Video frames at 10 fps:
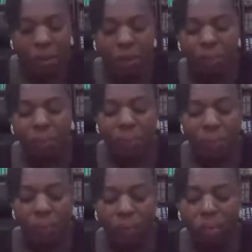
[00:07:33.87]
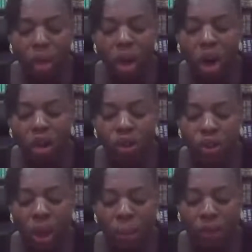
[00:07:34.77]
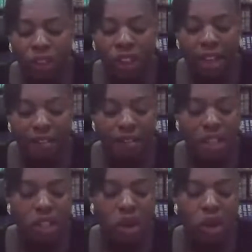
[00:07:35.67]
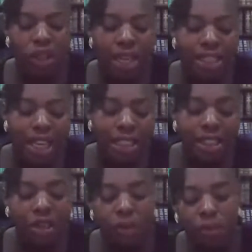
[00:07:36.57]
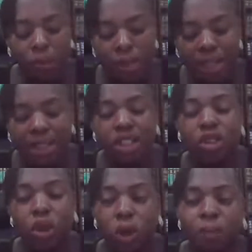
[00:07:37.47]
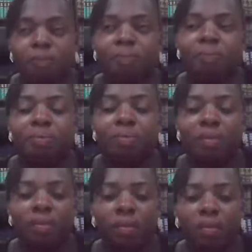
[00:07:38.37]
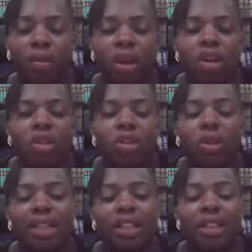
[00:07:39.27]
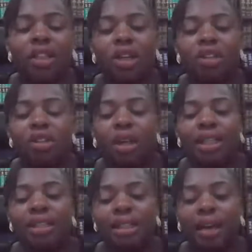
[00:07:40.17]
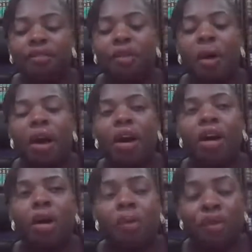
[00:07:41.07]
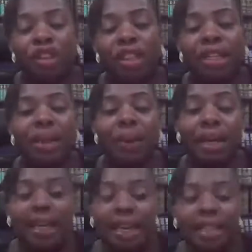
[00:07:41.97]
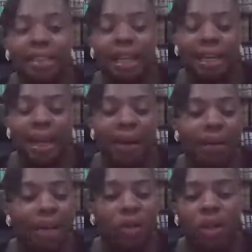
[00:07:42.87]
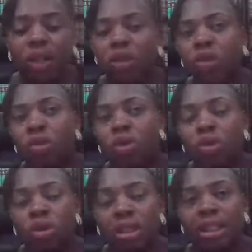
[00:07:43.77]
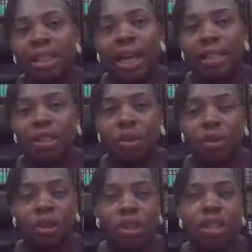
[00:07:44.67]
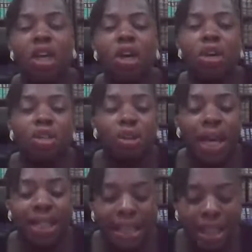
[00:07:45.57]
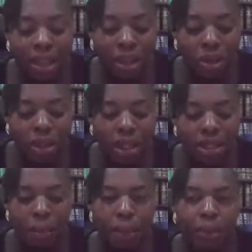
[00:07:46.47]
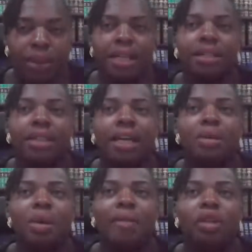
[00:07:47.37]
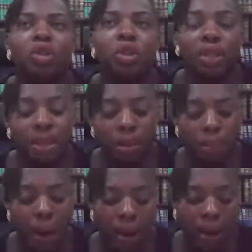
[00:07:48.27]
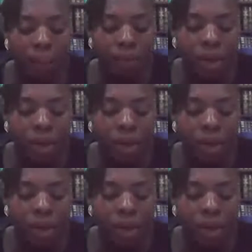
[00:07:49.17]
me, all usual professional fees or other charges or for businesses done. So that charging clause is usually there for all professionals that were engaged in carrying out only two duties as executors. So that charging clause is important. Then you have the trustee power.